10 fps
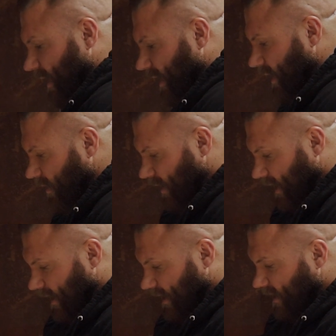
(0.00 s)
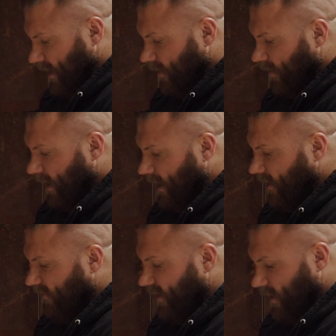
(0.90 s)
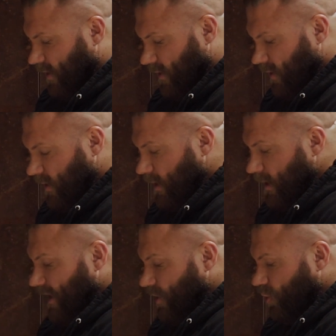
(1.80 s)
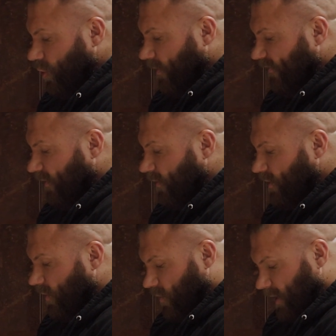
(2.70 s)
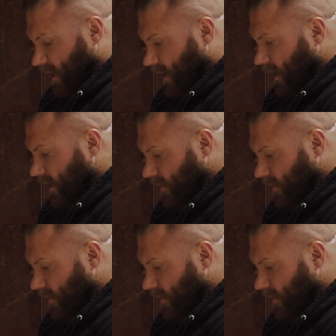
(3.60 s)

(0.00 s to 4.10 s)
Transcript: diet, but like I said at the beginning of the video, I can't just drop food too quickly,